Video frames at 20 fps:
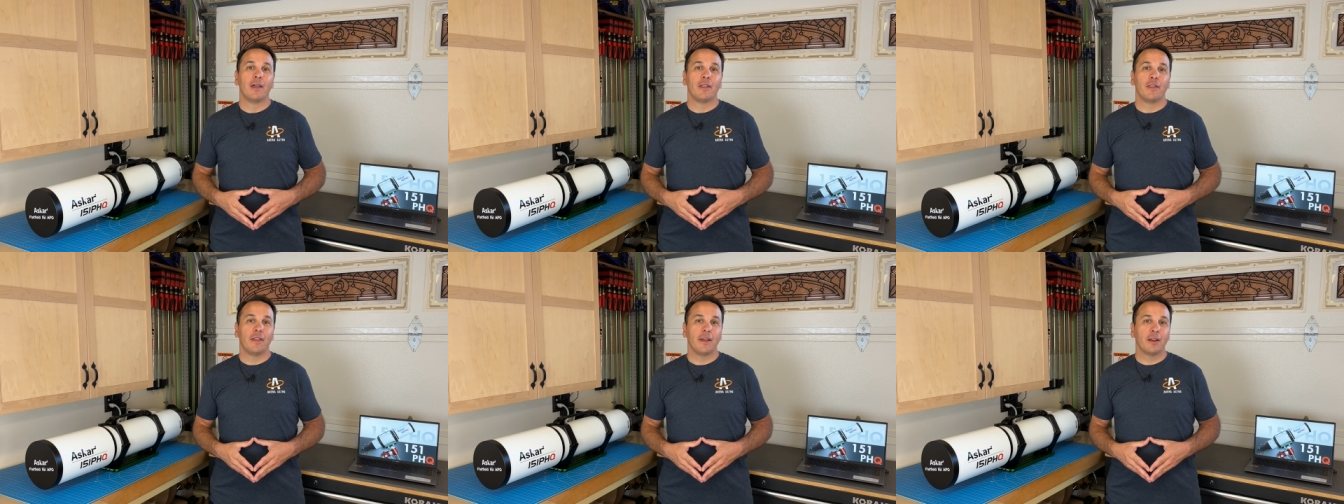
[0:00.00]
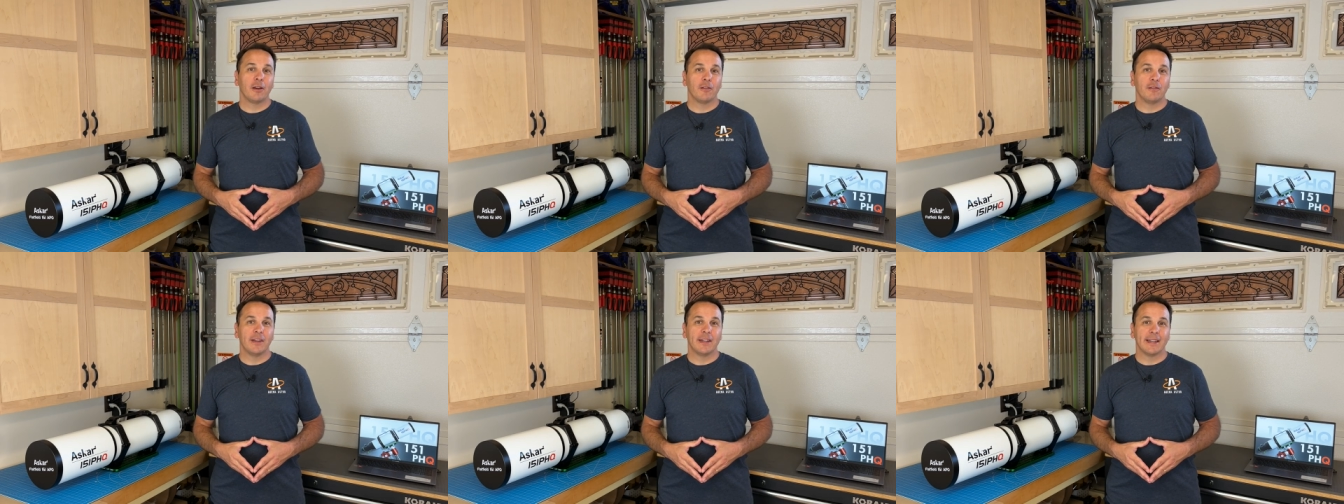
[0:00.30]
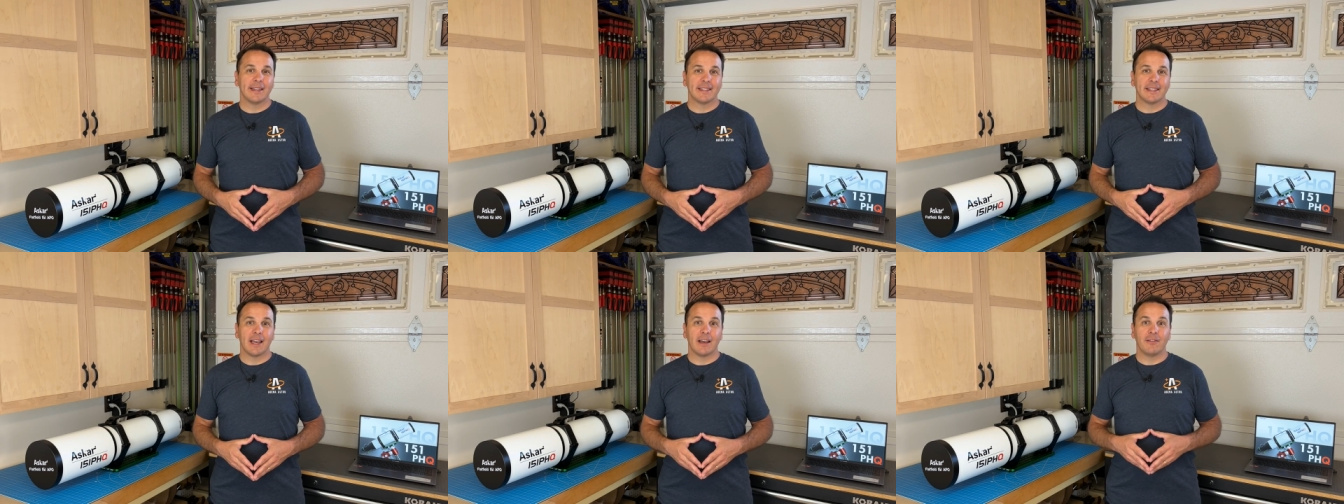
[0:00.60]
think of it
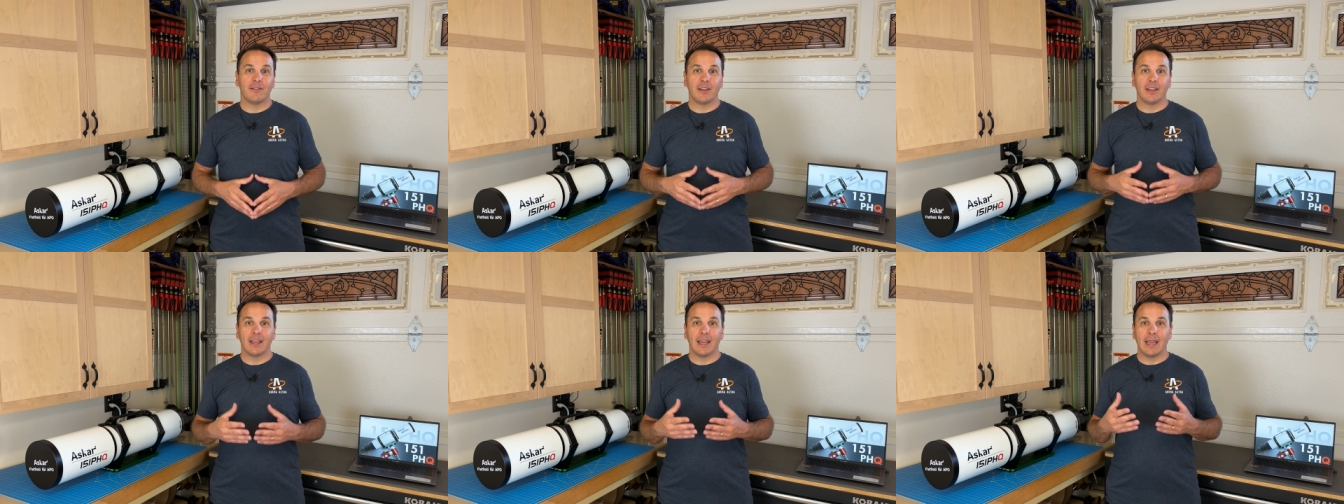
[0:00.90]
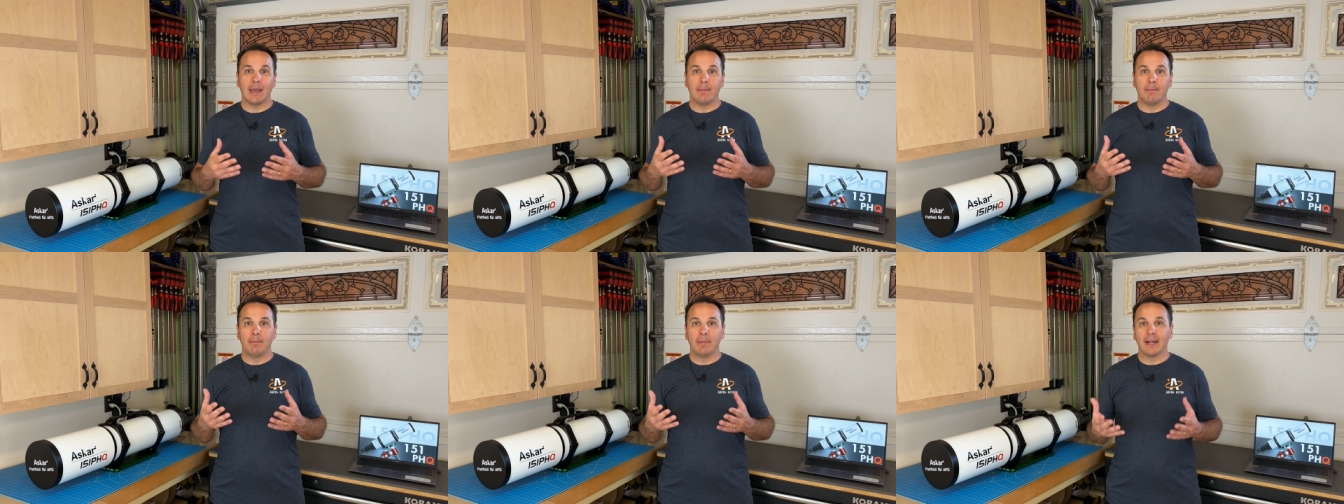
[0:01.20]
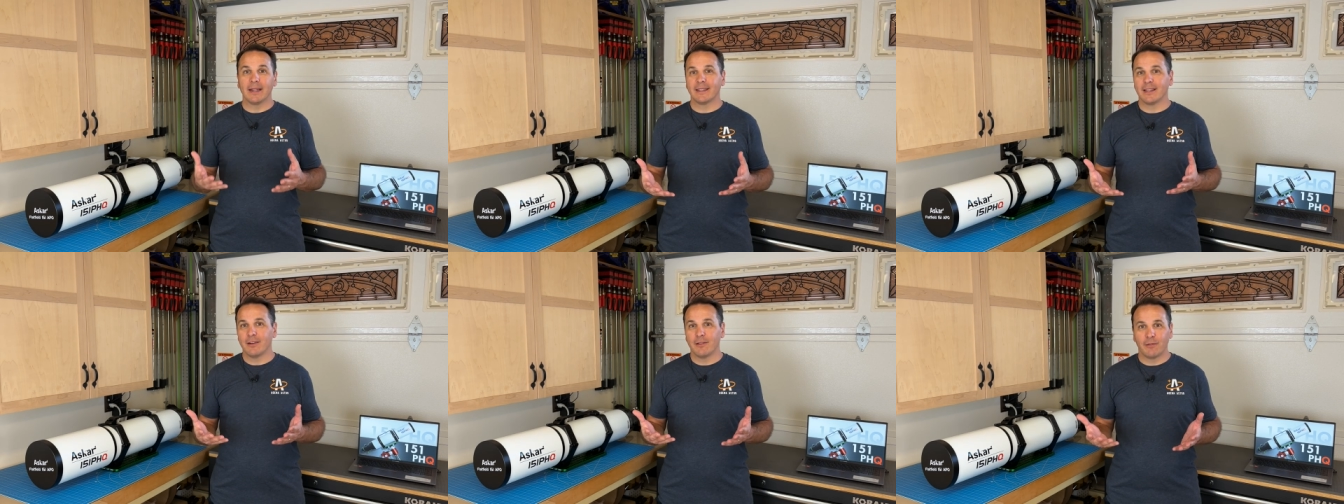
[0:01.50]
as having a
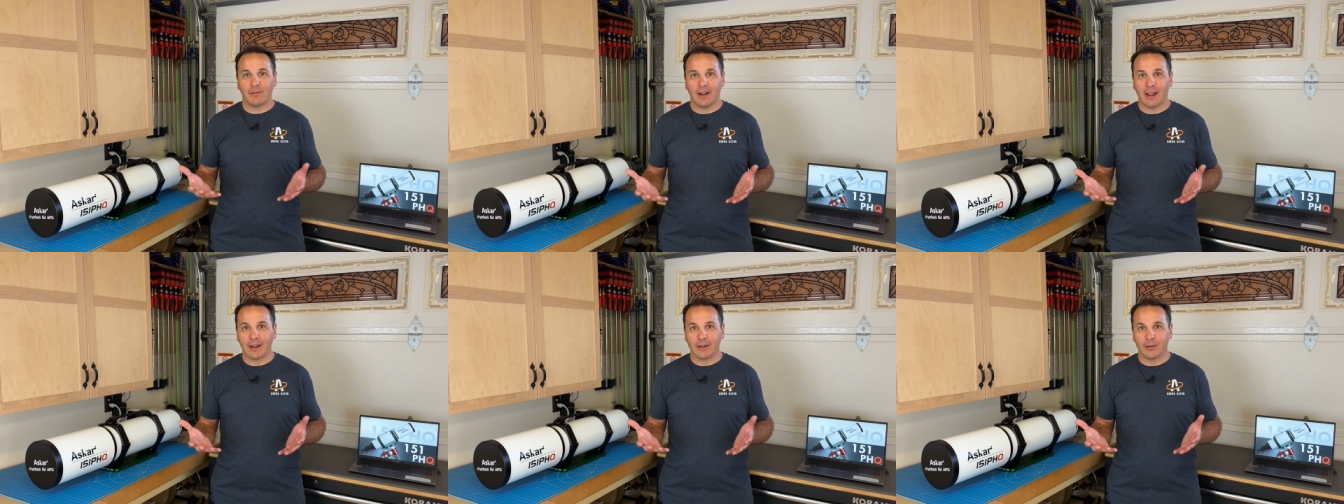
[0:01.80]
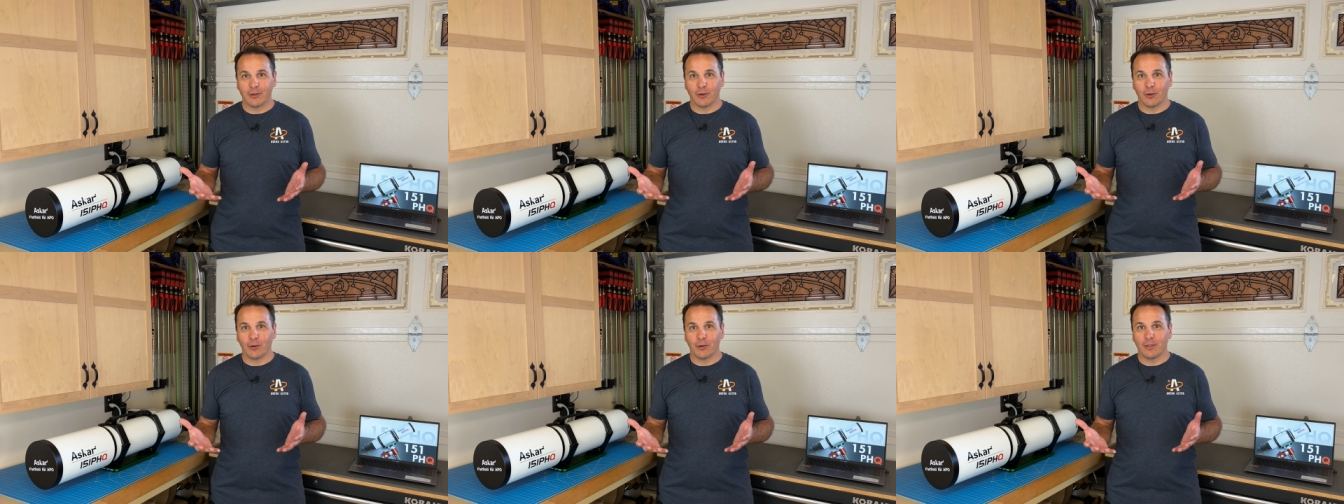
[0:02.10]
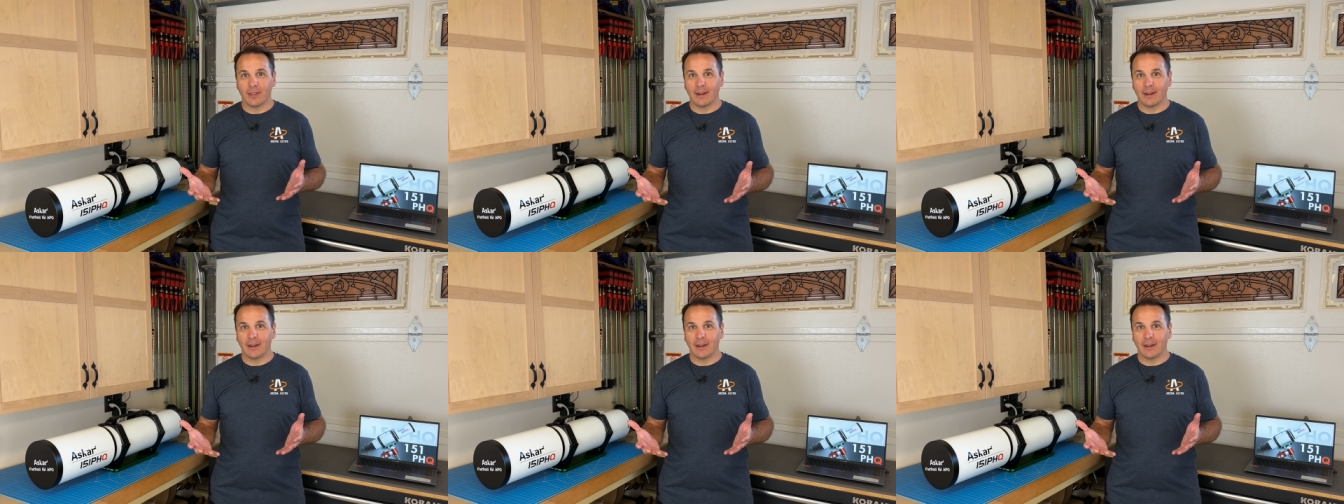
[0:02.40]
built-in flattener